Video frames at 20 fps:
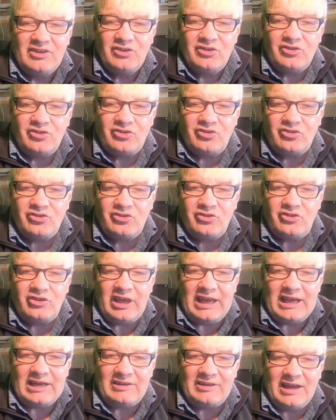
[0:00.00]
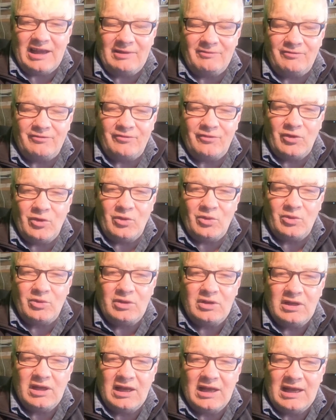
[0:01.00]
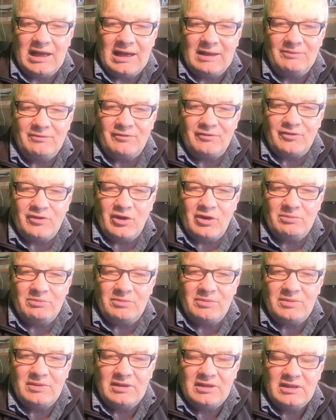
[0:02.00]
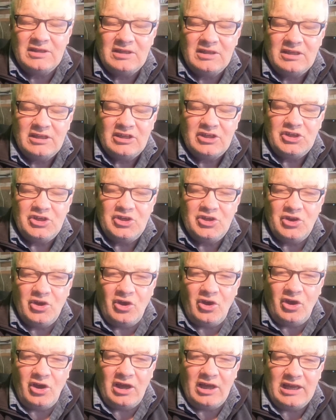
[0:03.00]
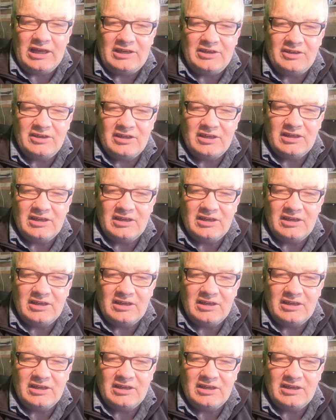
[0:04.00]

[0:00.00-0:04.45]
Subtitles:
stacked up full from 10